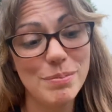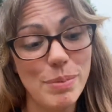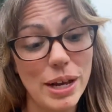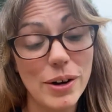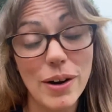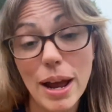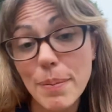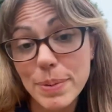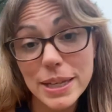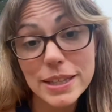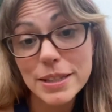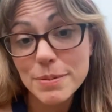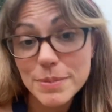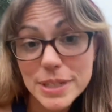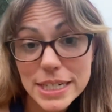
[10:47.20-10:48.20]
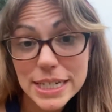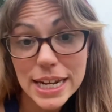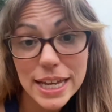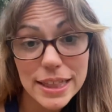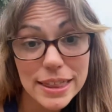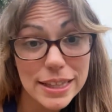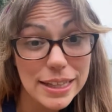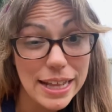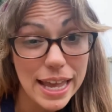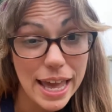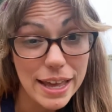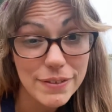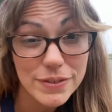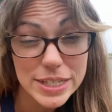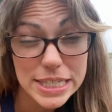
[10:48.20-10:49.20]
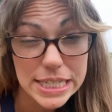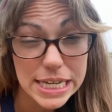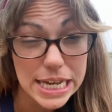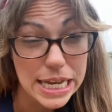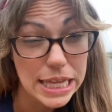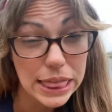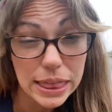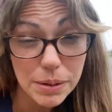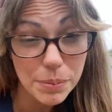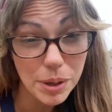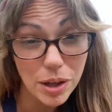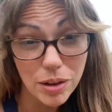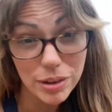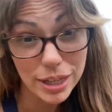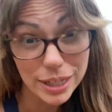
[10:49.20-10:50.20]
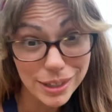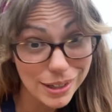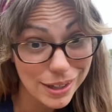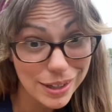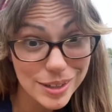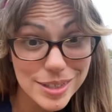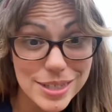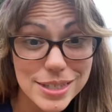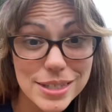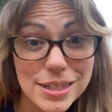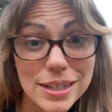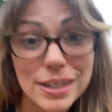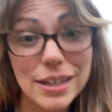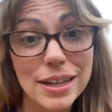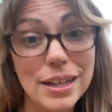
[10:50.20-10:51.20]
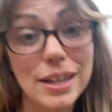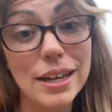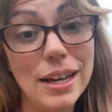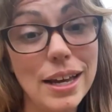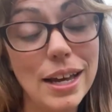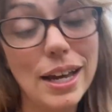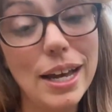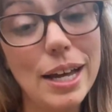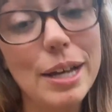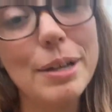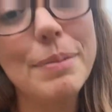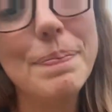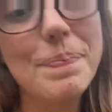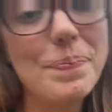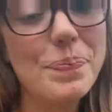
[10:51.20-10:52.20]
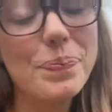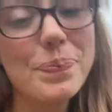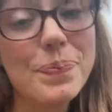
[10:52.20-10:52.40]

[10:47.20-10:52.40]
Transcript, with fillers: better I beat them to death than the aphids eat them all, I guess. Um,